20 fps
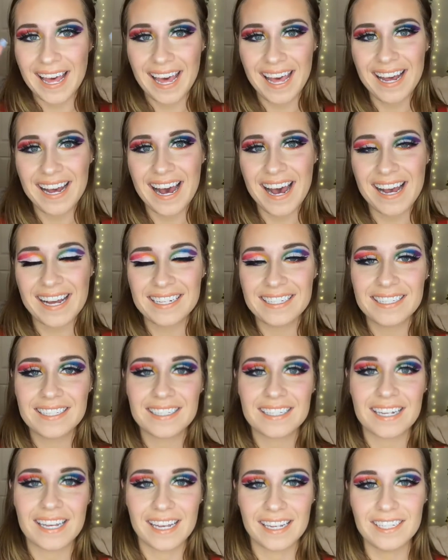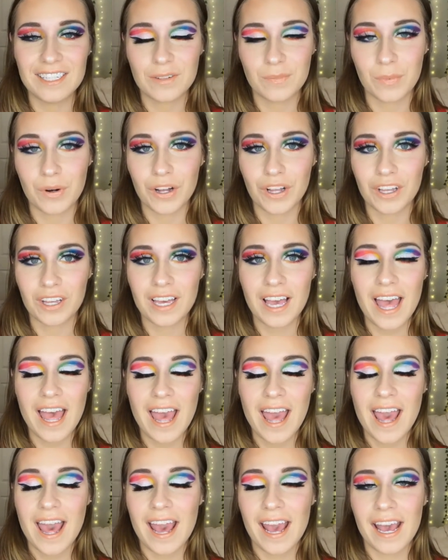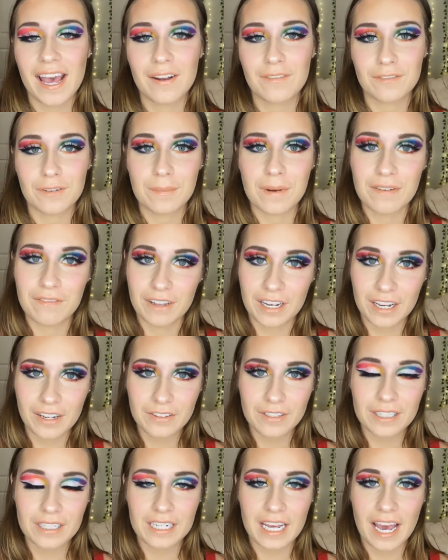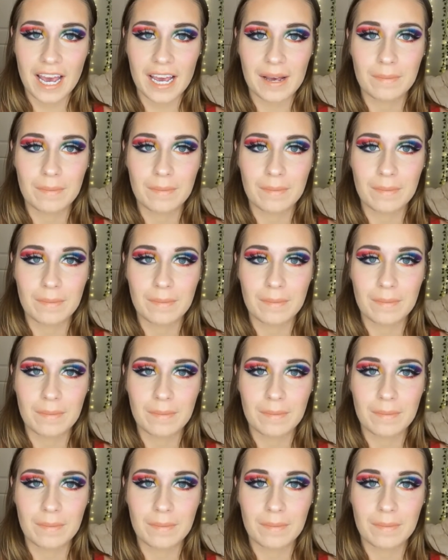Hey guys, it's Brooke, and for my video today,